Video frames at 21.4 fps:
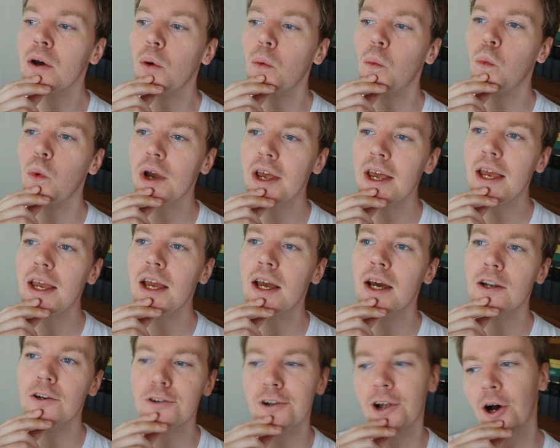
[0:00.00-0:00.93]
We
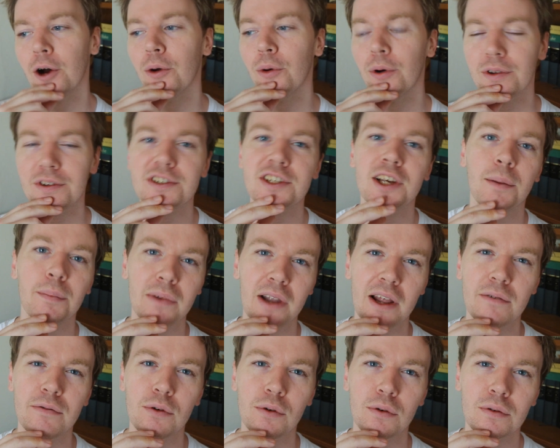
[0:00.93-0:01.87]
know on some
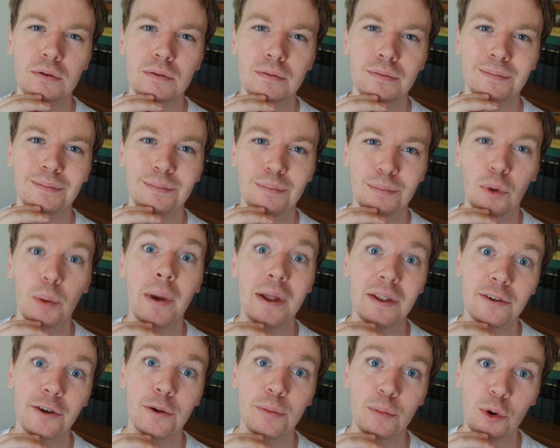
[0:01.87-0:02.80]
level,
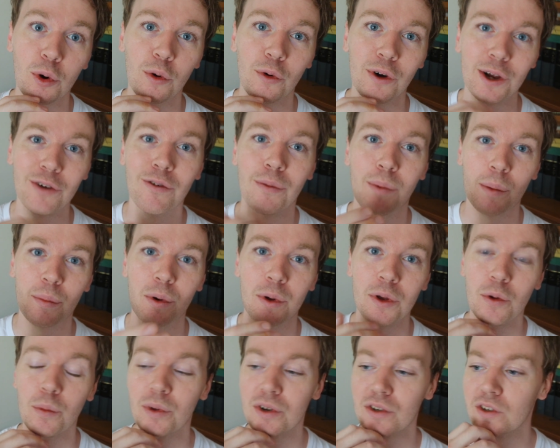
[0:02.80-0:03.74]
memento mori, remember
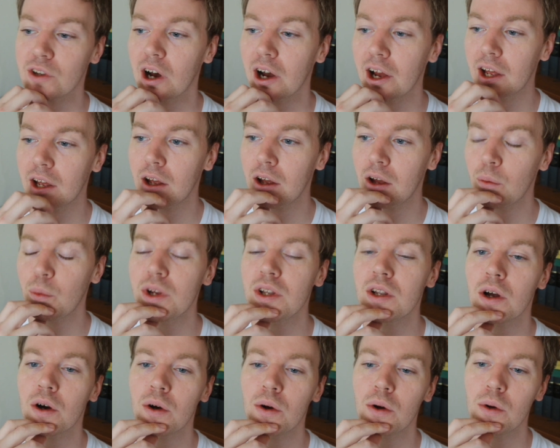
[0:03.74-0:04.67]
when you must die, we
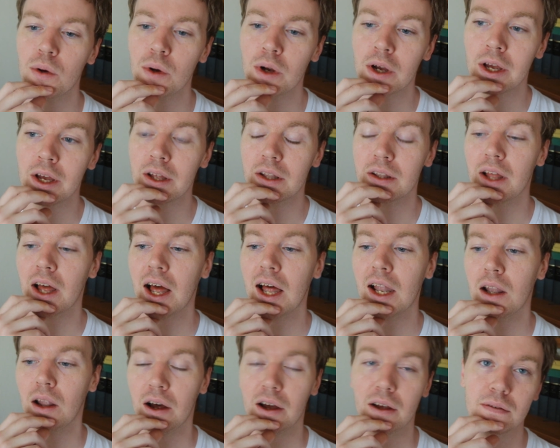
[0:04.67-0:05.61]
know
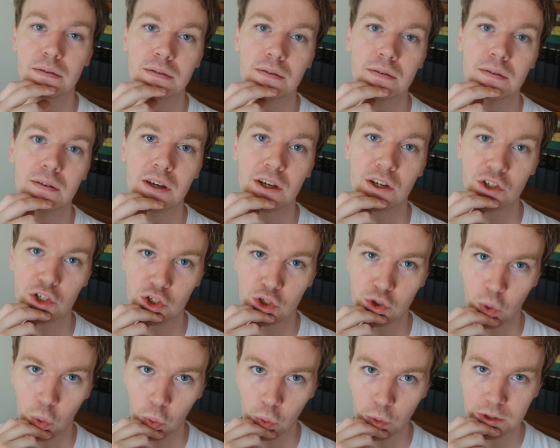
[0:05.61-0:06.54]
that life is
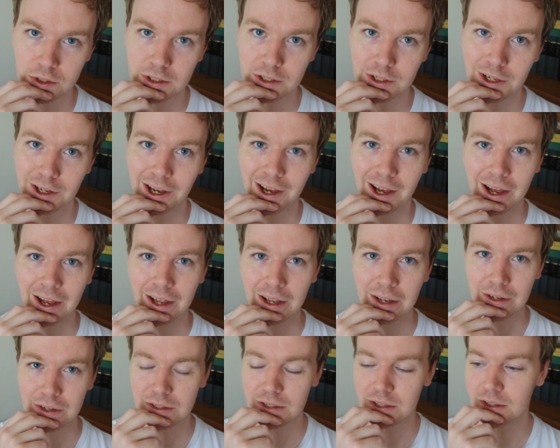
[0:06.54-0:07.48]
short.
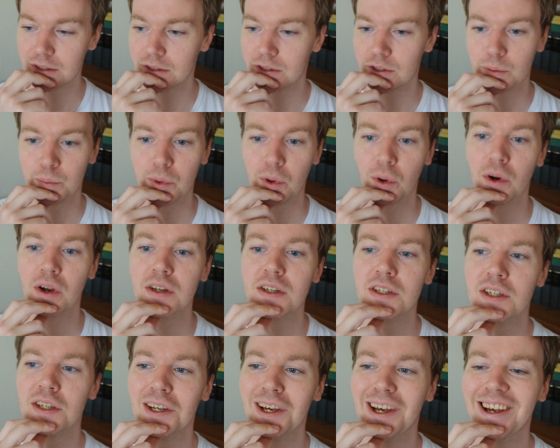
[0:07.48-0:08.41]
And to be
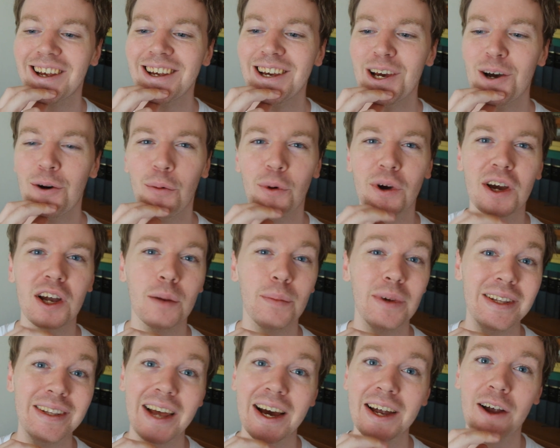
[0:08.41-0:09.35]
honest, we're going to
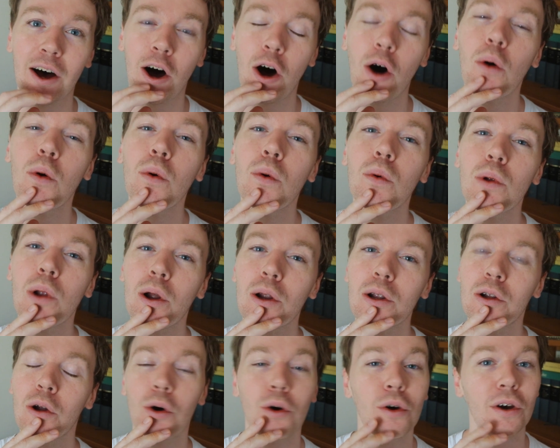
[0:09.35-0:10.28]
be dead a whole
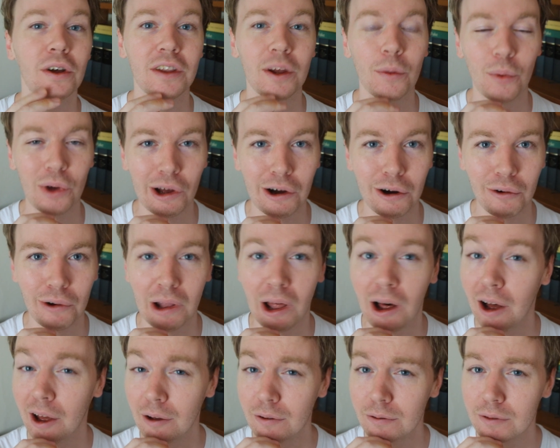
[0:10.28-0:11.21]
lot longer than we are
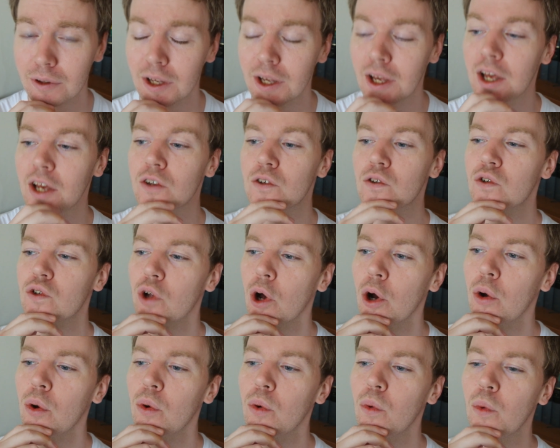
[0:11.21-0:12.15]
alive.
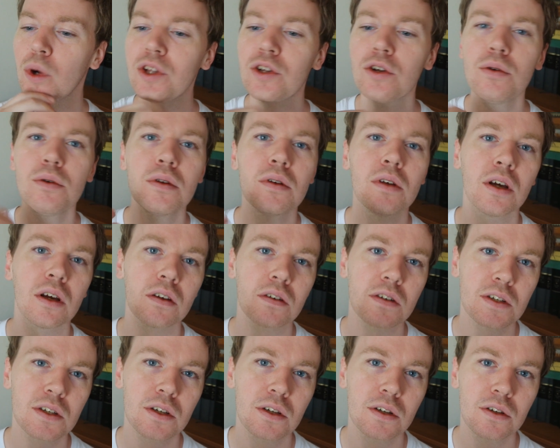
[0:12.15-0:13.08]
So we do
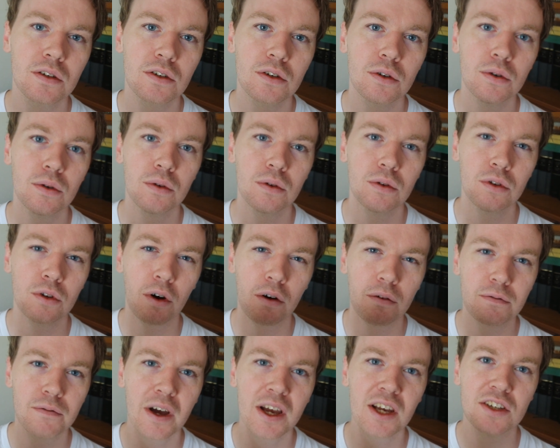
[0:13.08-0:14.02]
things to
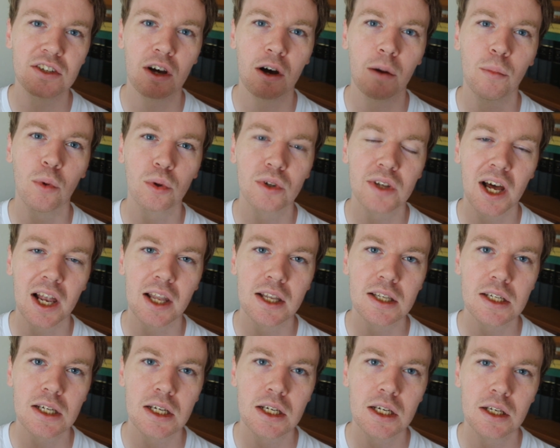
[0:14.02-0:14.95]
not face our
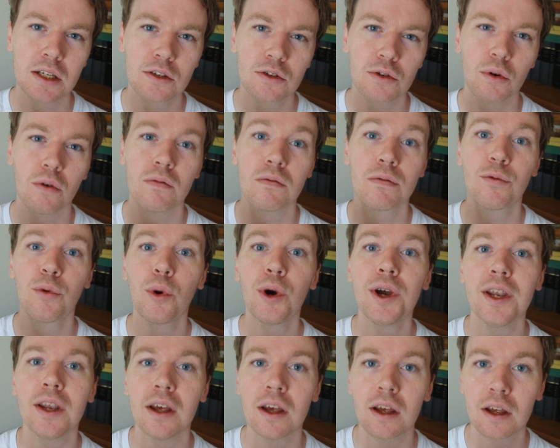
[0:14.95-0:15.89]
mortality, to
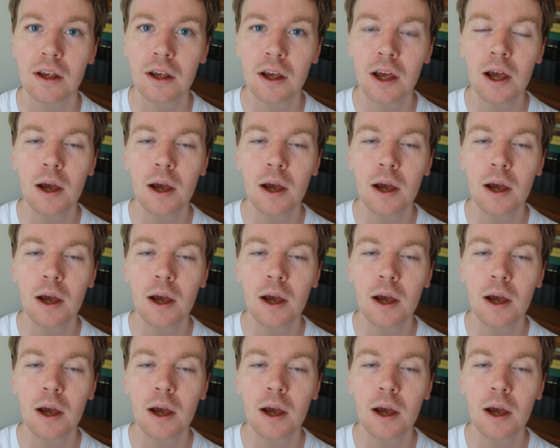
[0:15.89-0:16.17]
avoid it.